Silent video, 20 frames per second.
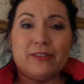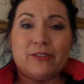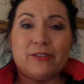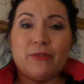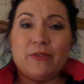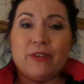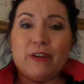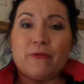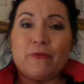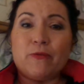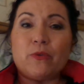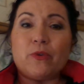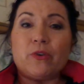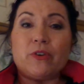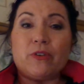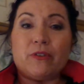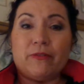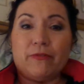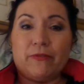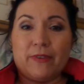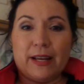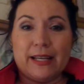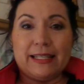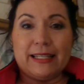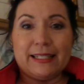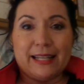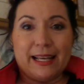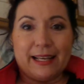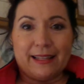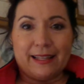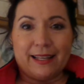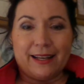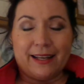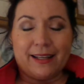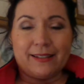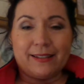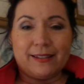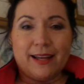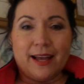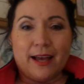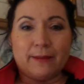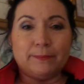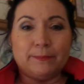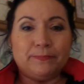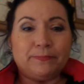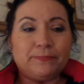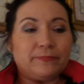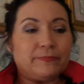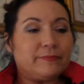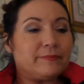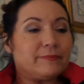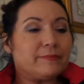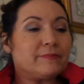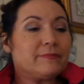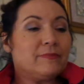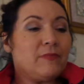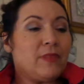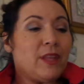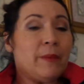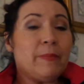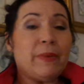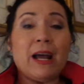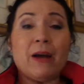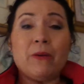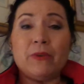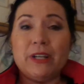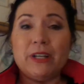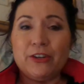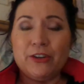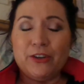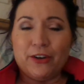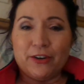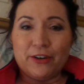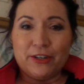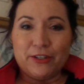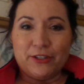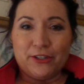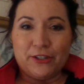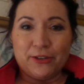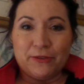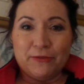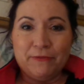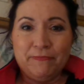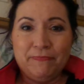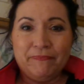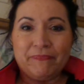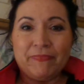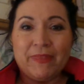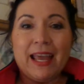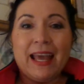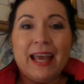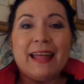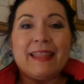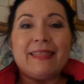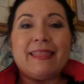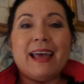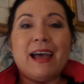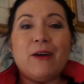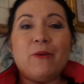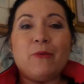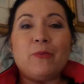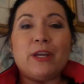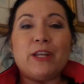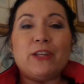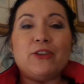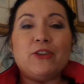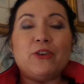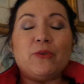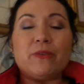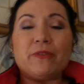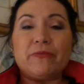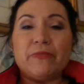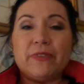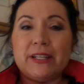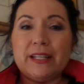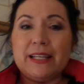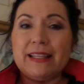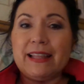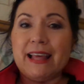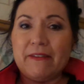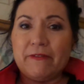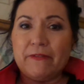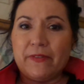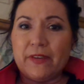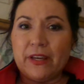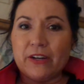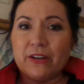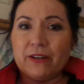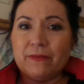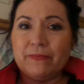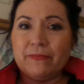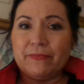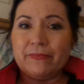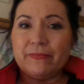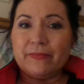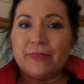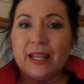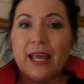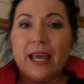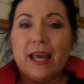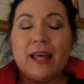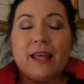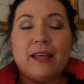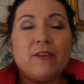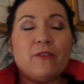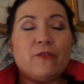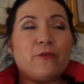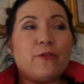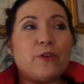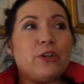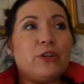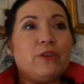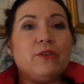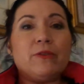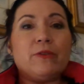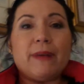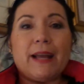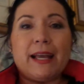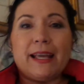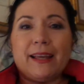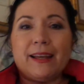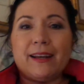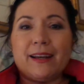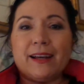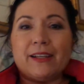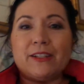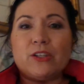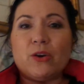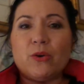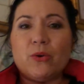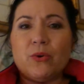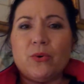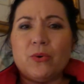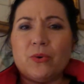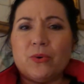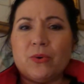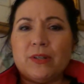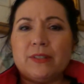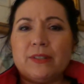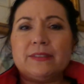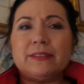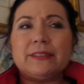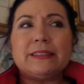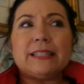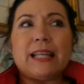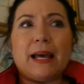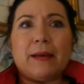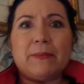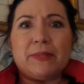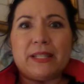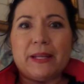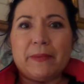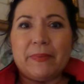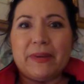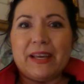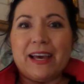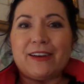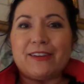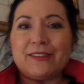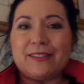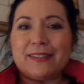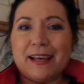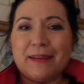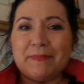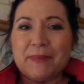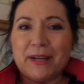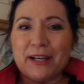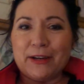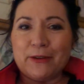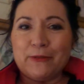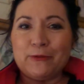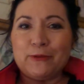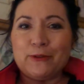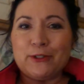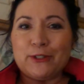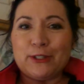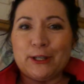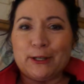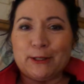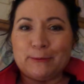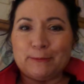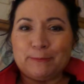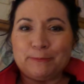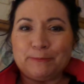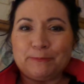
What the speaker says: So therefore you're afraid to take that next step. But I want to encourage you that when you are feeling that fear, for you to recognize, oh, I'm stepping outside my comfort zone.